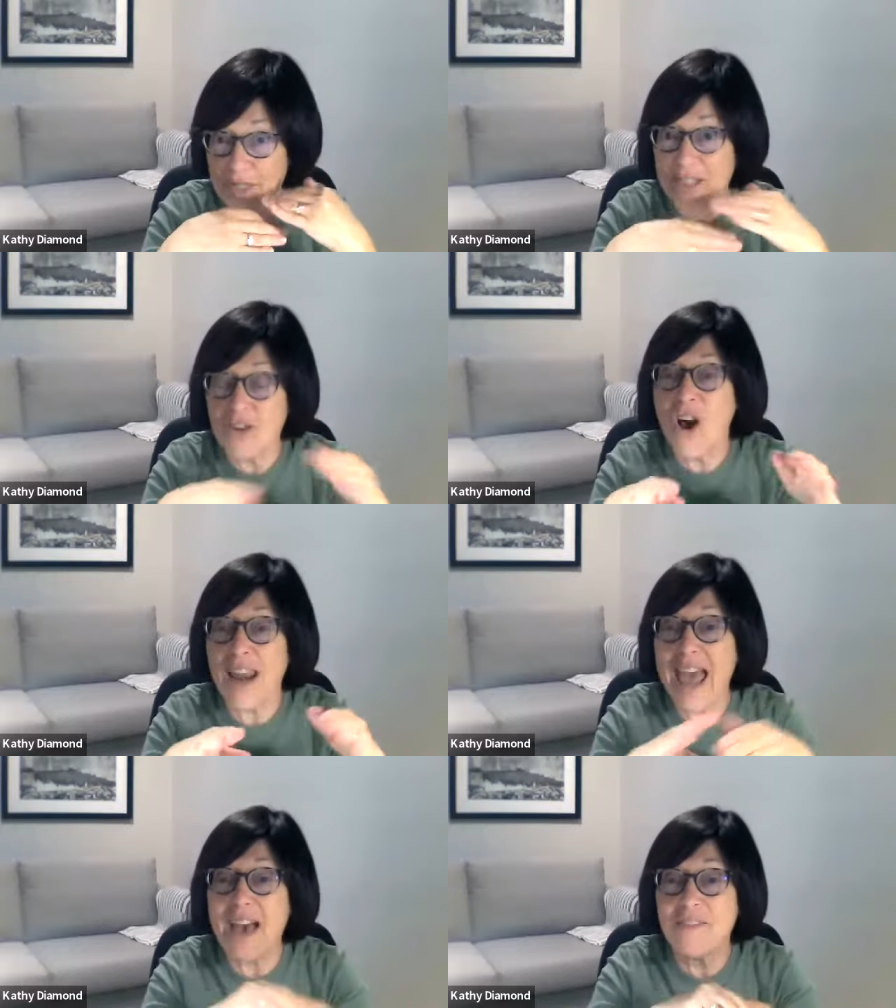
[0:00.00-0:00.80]
did
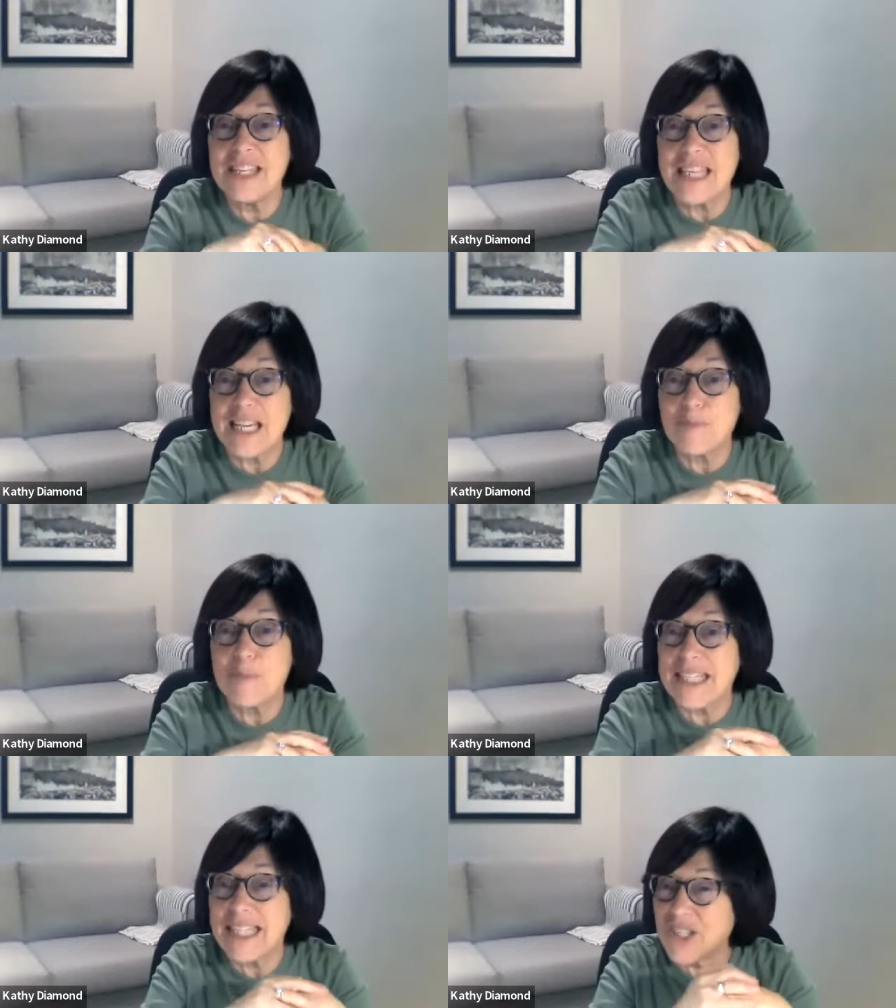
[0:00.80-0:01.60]
not have these
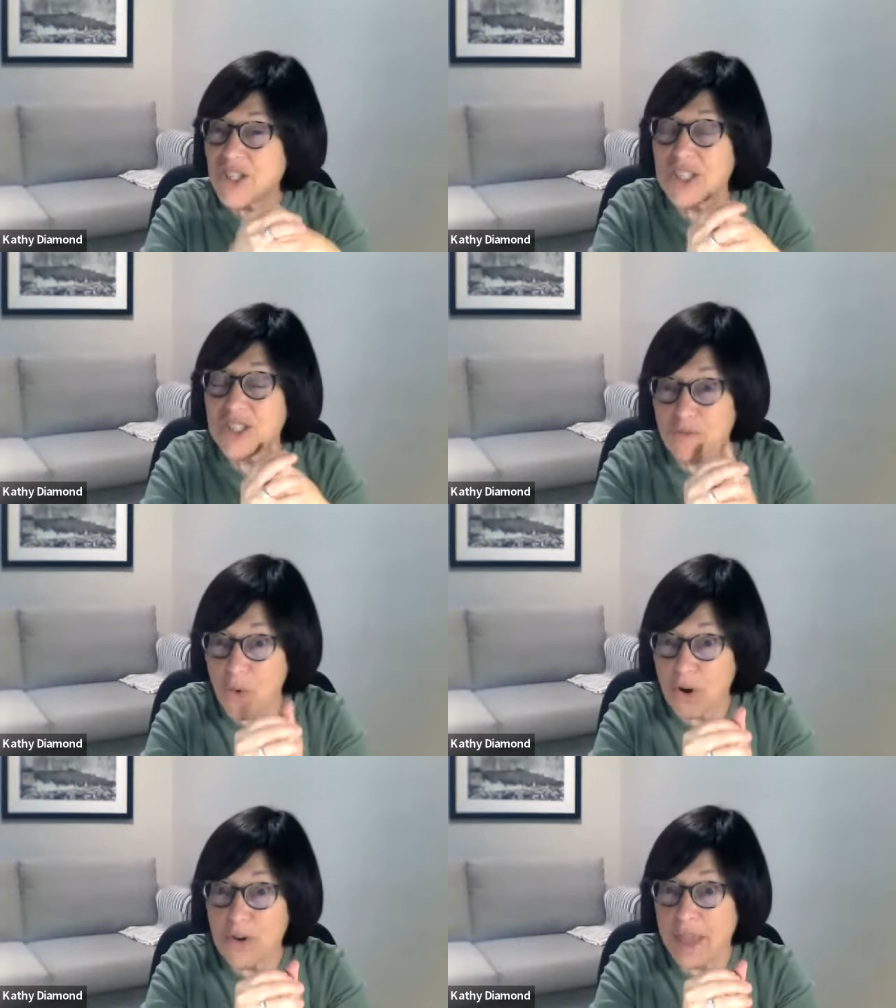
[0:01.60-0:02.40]
expectations
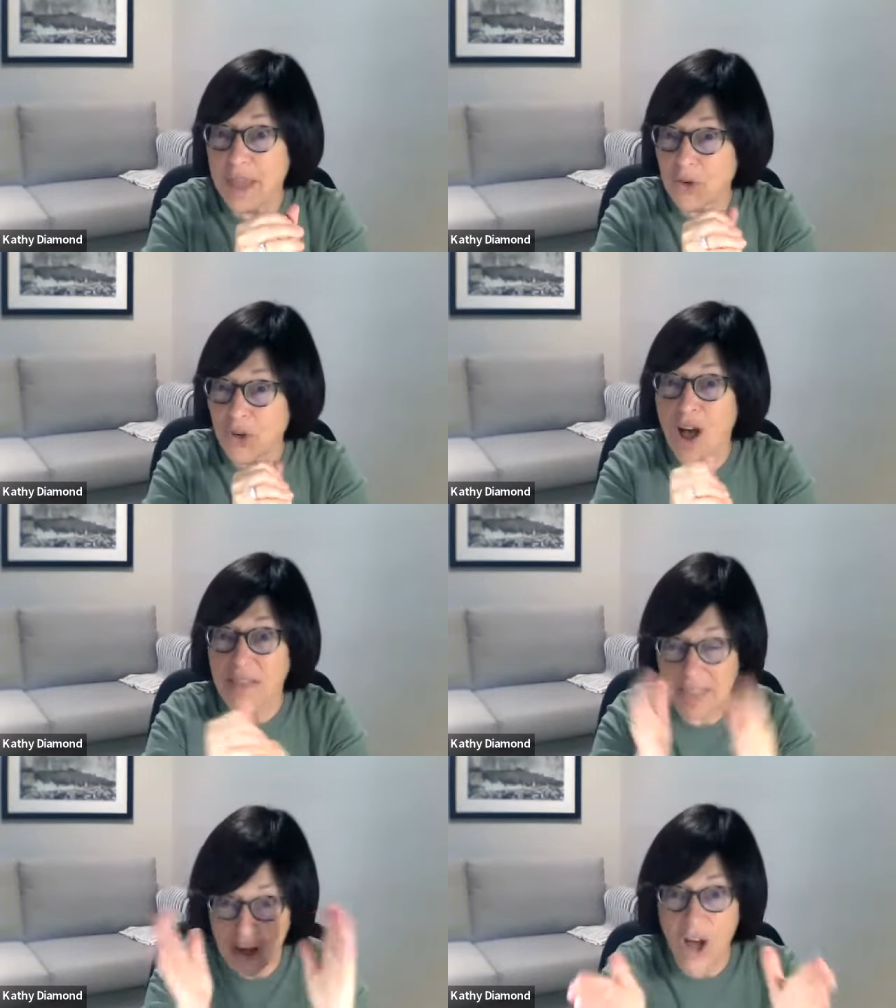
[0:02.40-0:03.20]
for her. They were
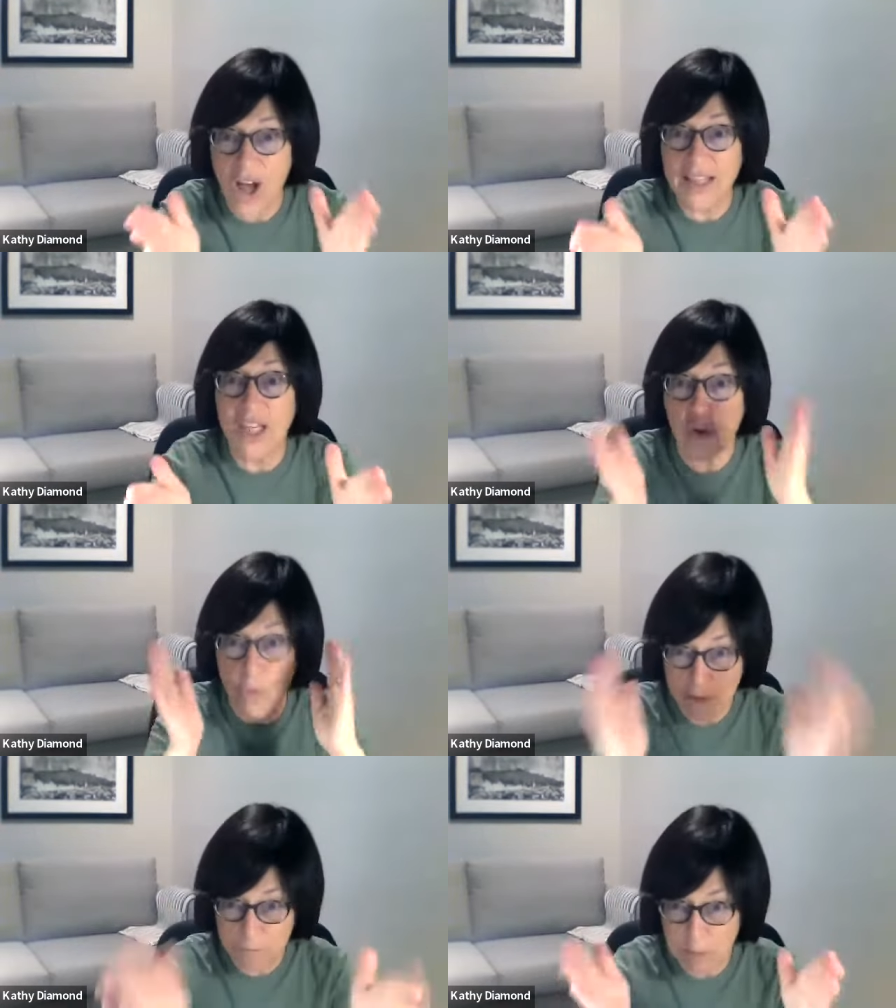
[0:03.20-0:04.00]
not the kind that you
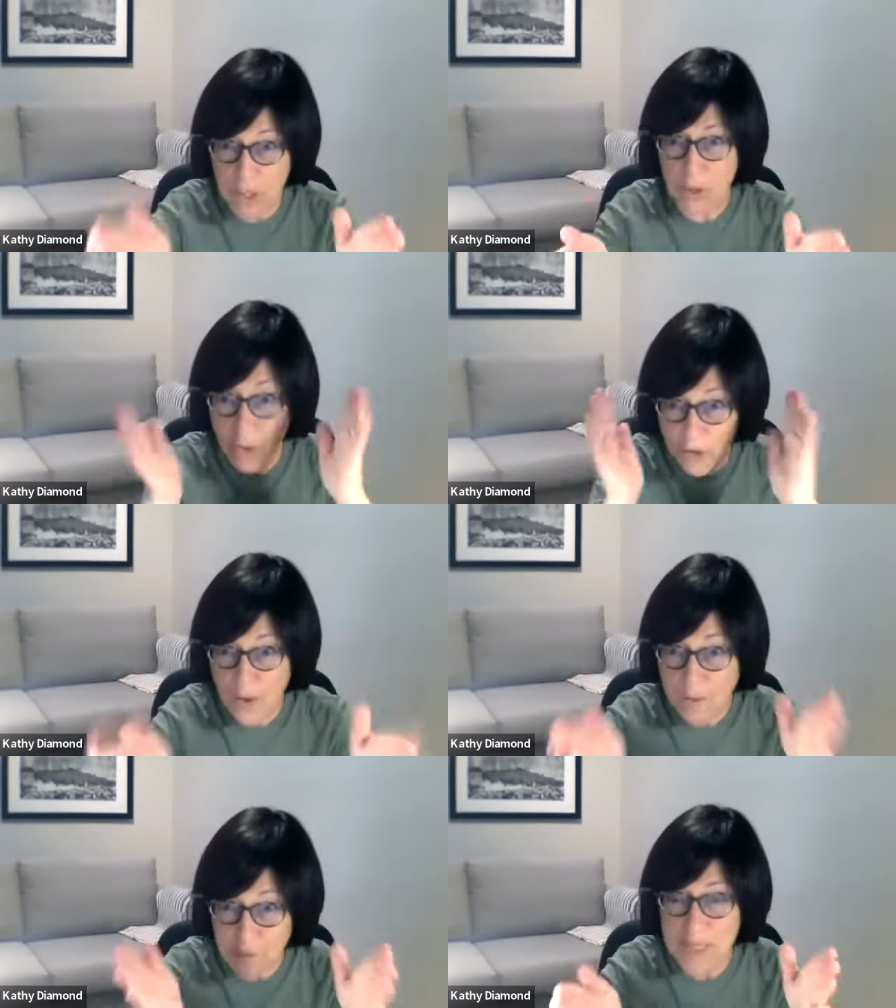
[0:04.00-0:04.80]
have to be a lawyer, you
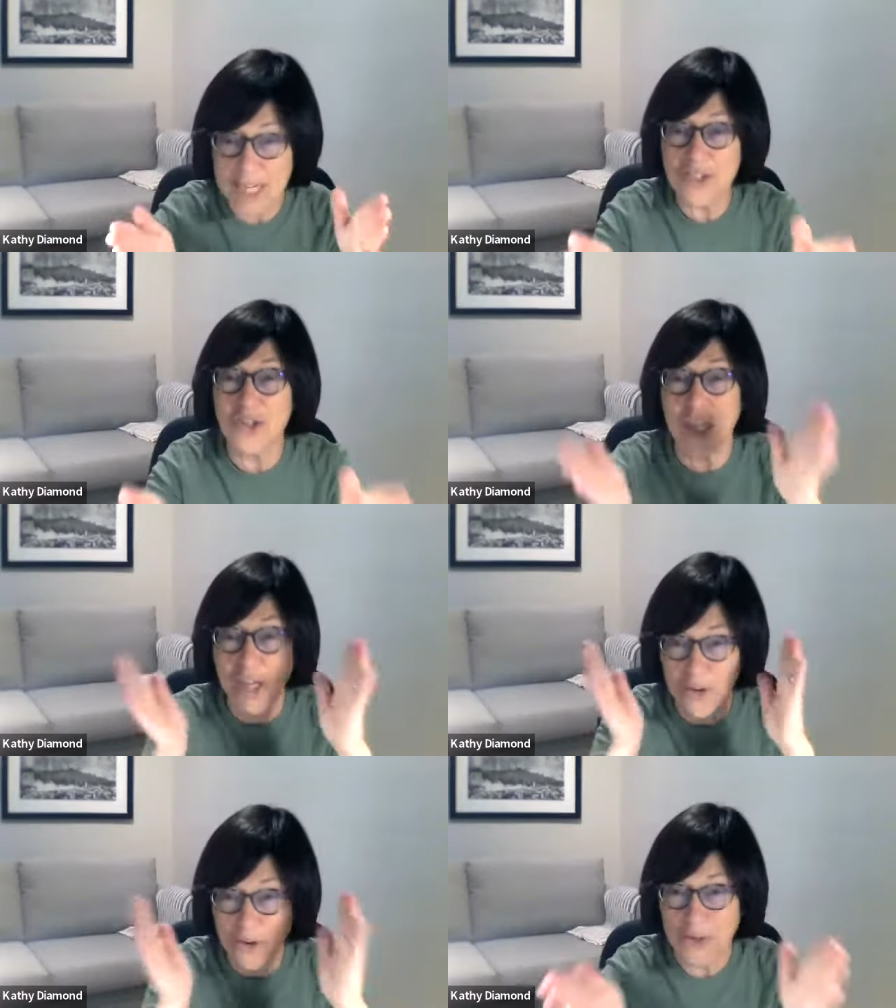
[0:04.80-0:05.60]
have to be an
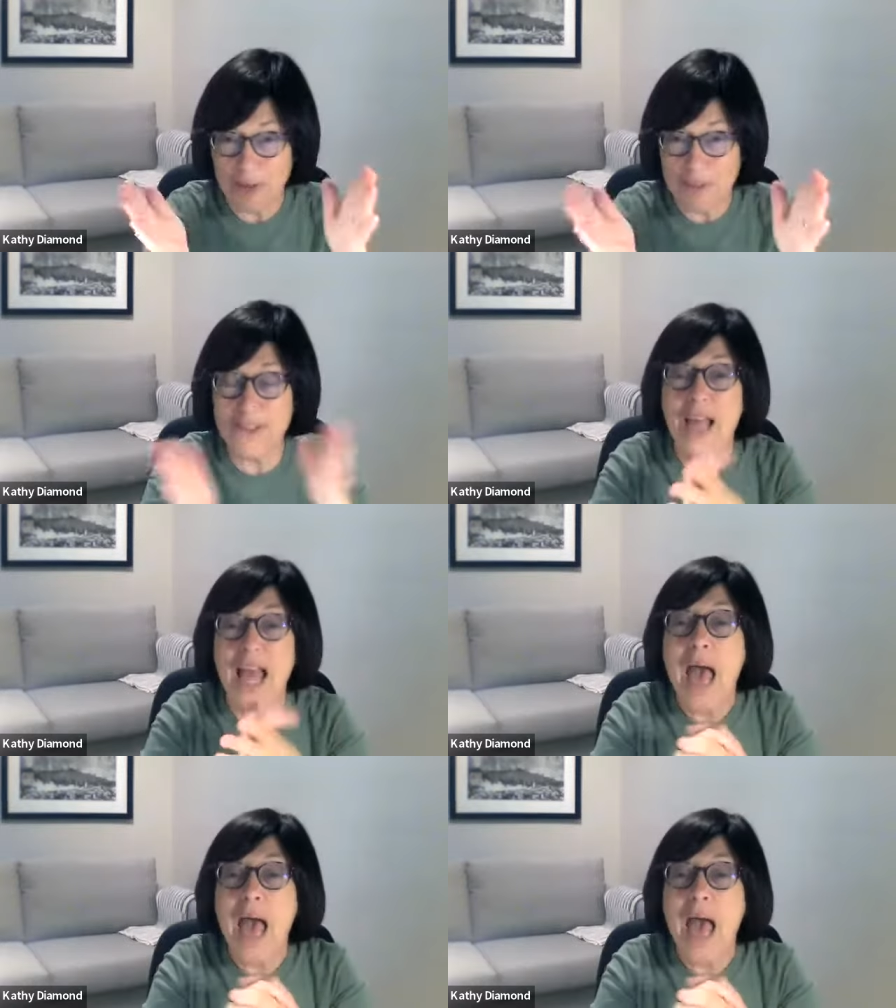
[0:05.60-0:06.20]
engineer, or you do.